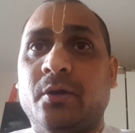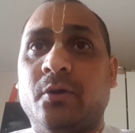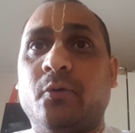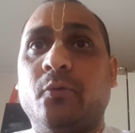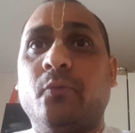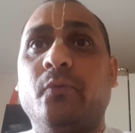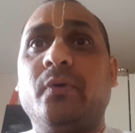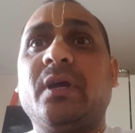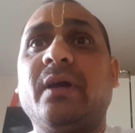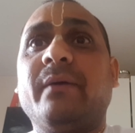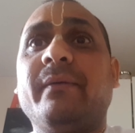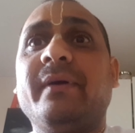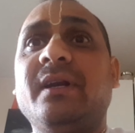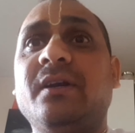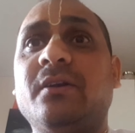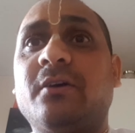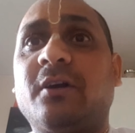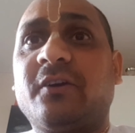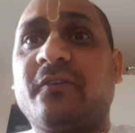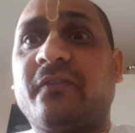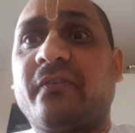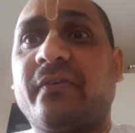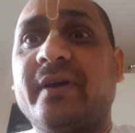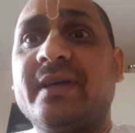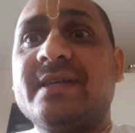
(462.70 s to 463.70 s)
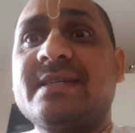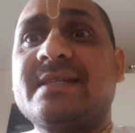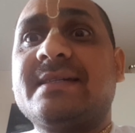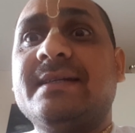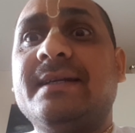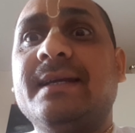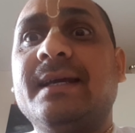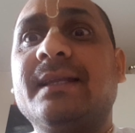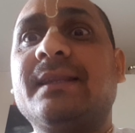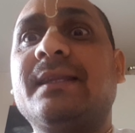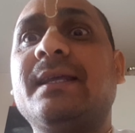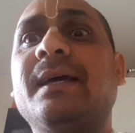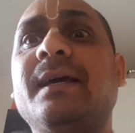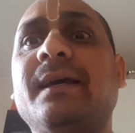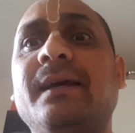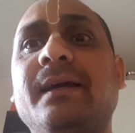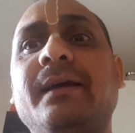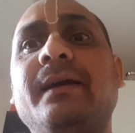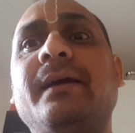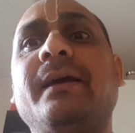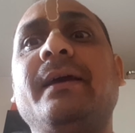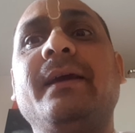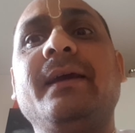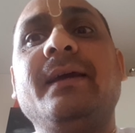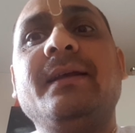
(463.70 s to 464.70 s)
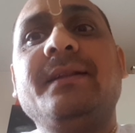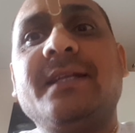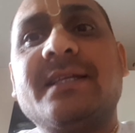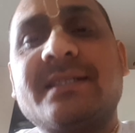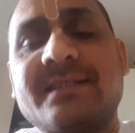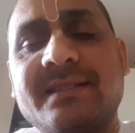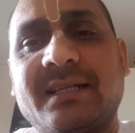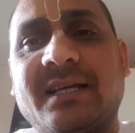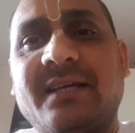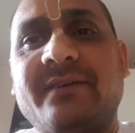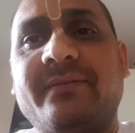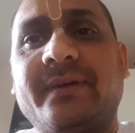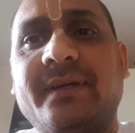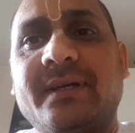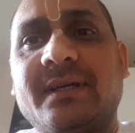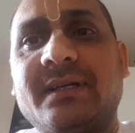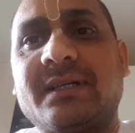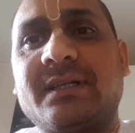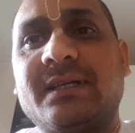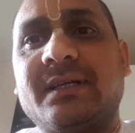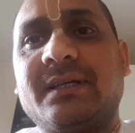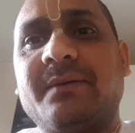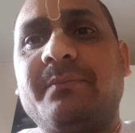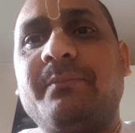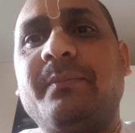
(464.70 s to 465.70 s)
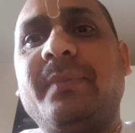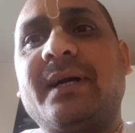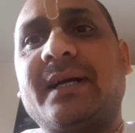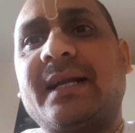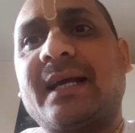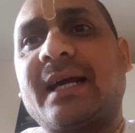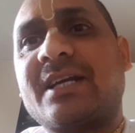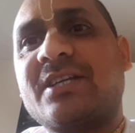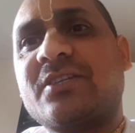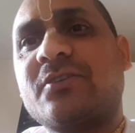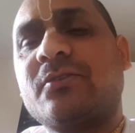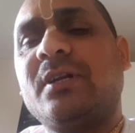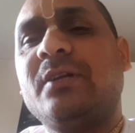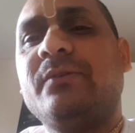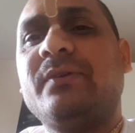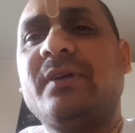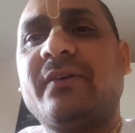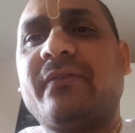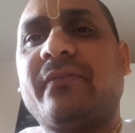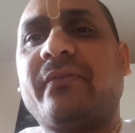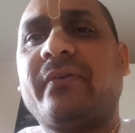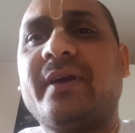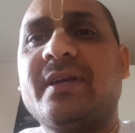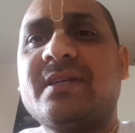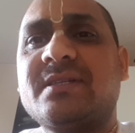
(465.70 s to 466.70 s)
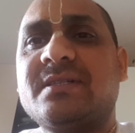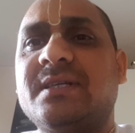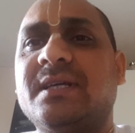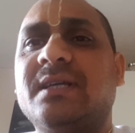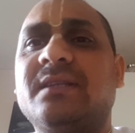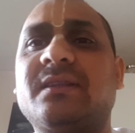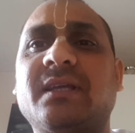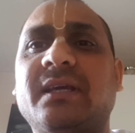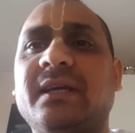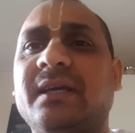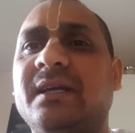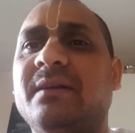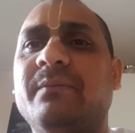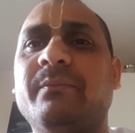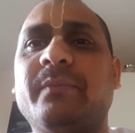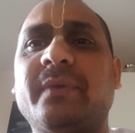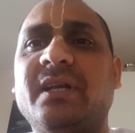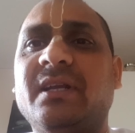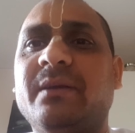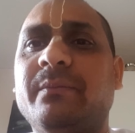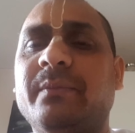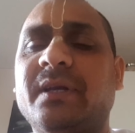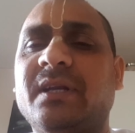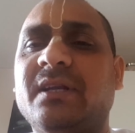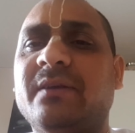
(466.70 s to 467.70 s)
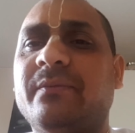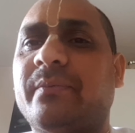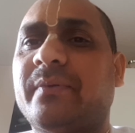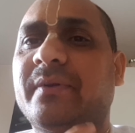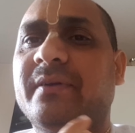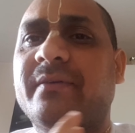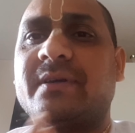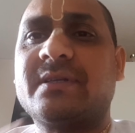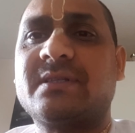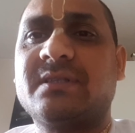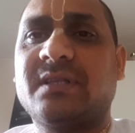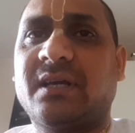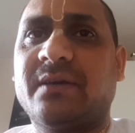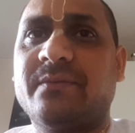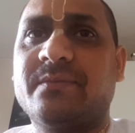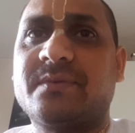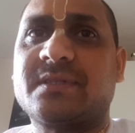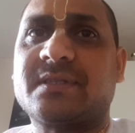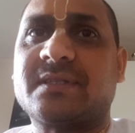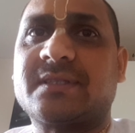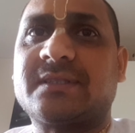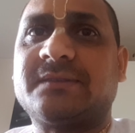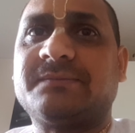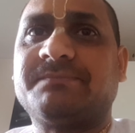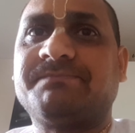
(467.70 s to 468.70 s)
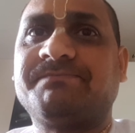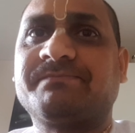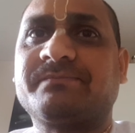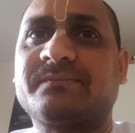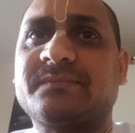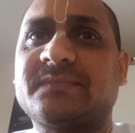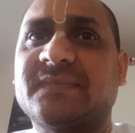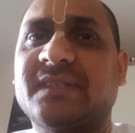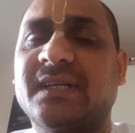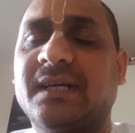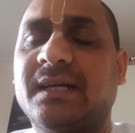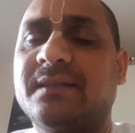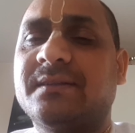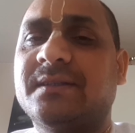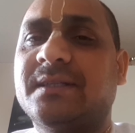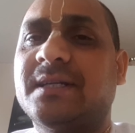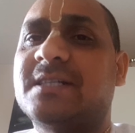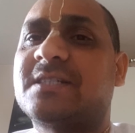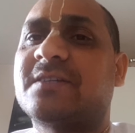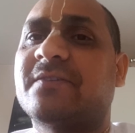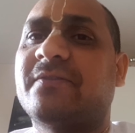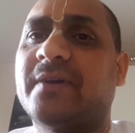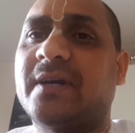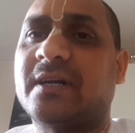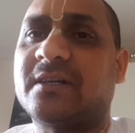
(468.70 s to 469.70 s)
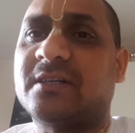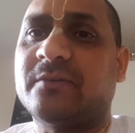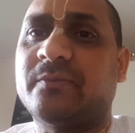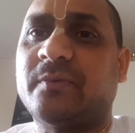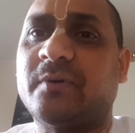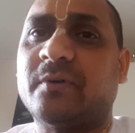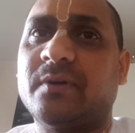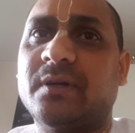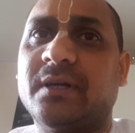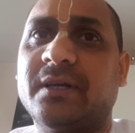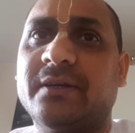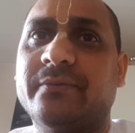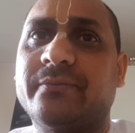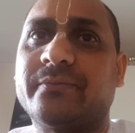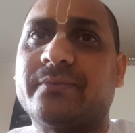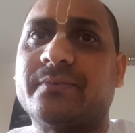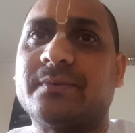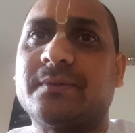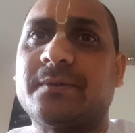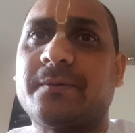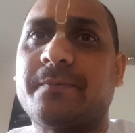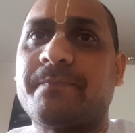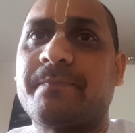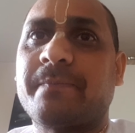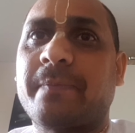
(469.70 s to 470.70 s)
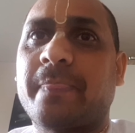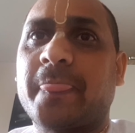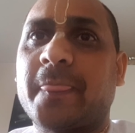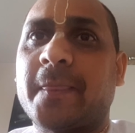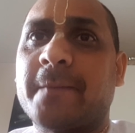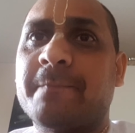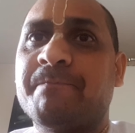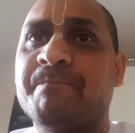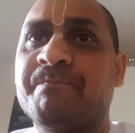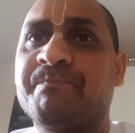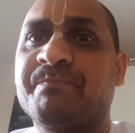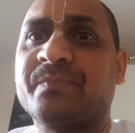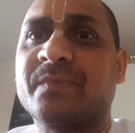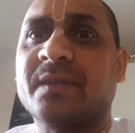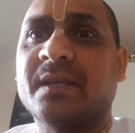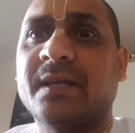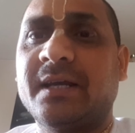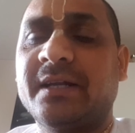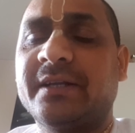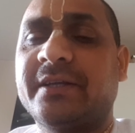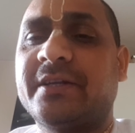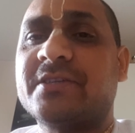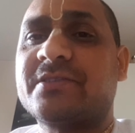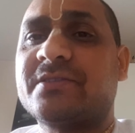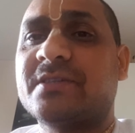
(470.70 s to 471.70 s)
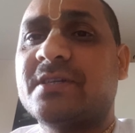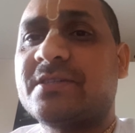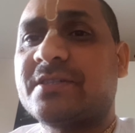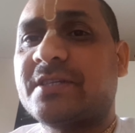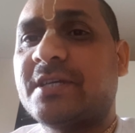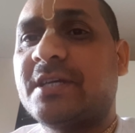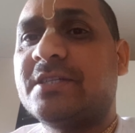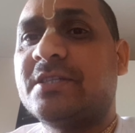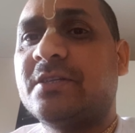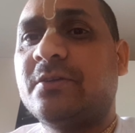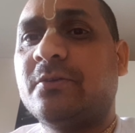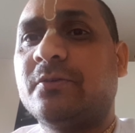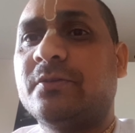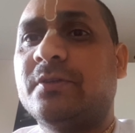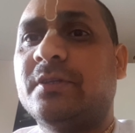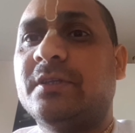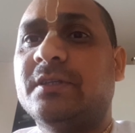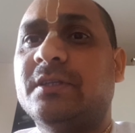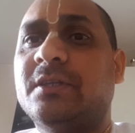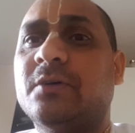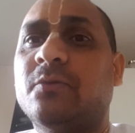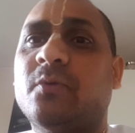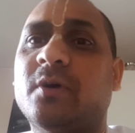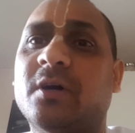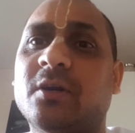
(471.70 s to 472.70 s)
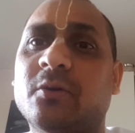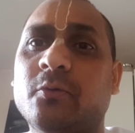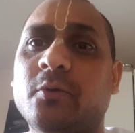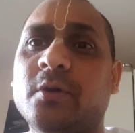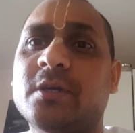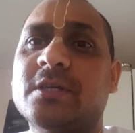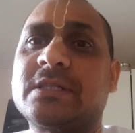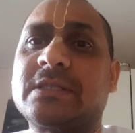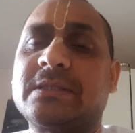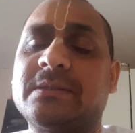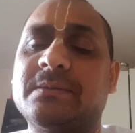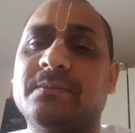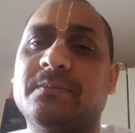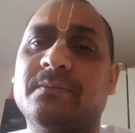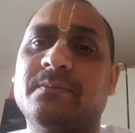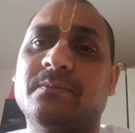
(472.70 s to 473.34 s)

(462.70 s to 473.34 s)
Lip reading: we haven't not faced death in this life yet, but actually we have faced death in many, many previous lives. And that's a fact of our life. And Krishna says, the one who is